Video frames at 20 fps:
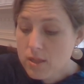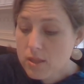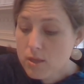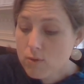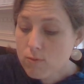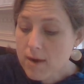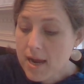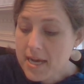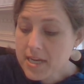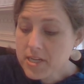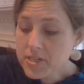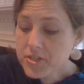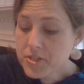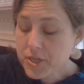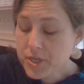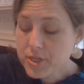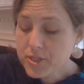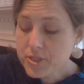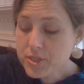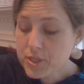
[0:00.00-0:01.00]
the red
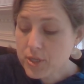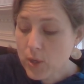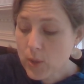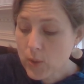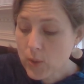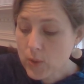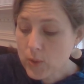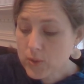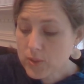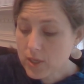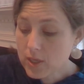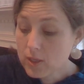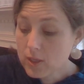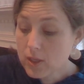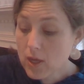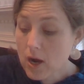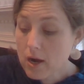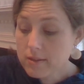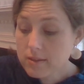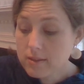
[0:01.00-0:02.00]
turned to gold
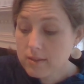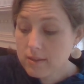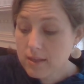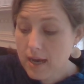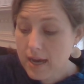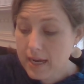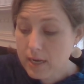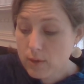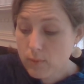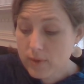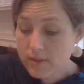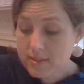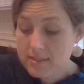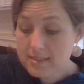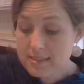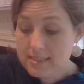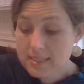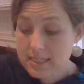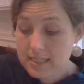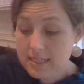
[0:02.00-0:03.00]
along the line where the
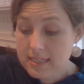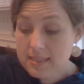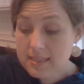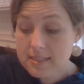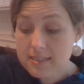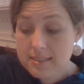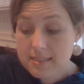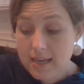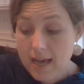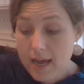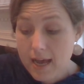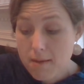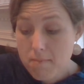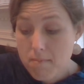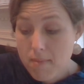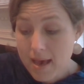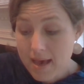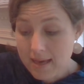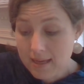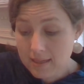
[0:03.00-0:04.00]
sea and the sky
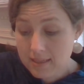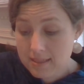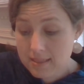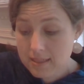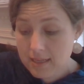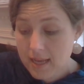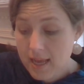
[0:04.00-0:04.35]
met,